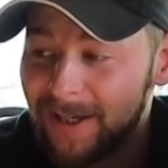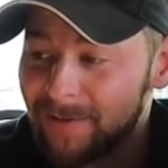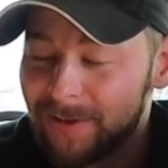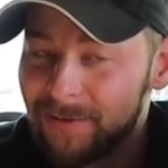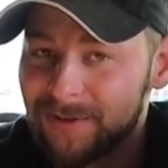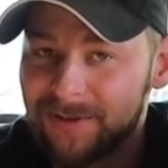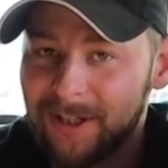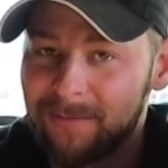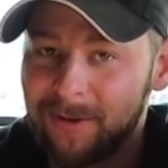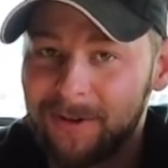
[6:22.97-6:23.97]
I never use a
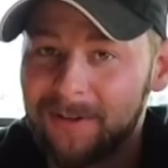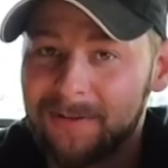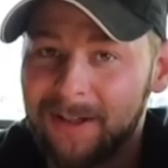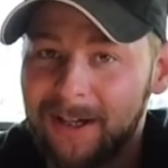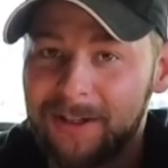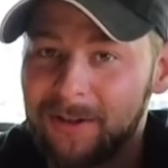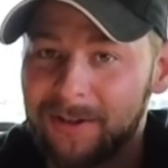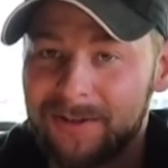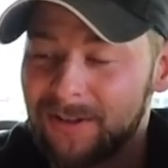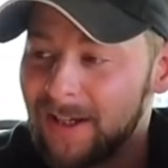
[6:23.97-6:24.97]
second burner, and I
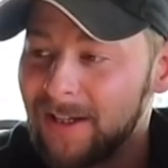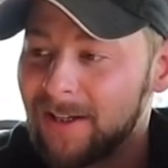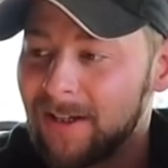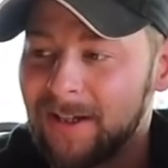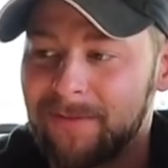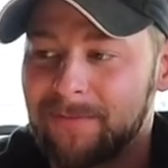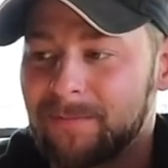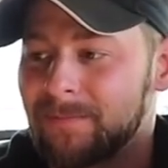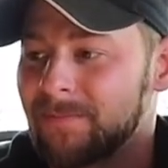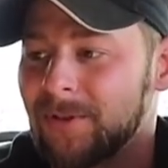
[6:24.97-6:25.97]
cook steak. I've
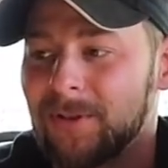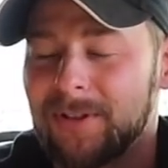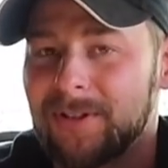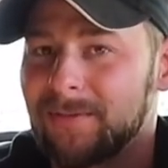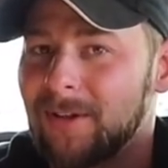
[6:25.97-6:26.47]
cooked